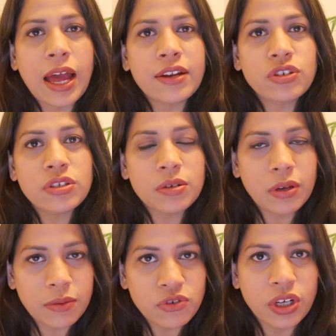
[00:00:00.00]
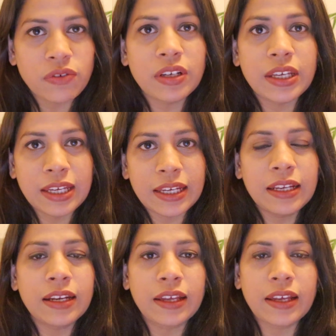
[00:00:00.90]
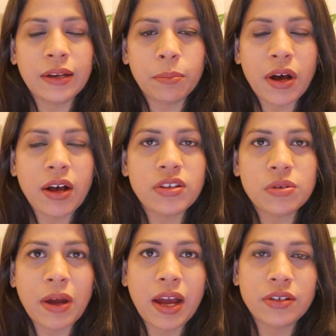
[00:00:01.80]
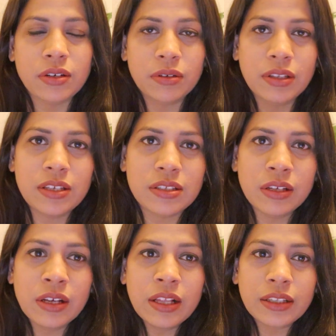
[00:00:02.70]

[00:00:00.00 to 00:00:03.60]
and just general healing and past pattern, these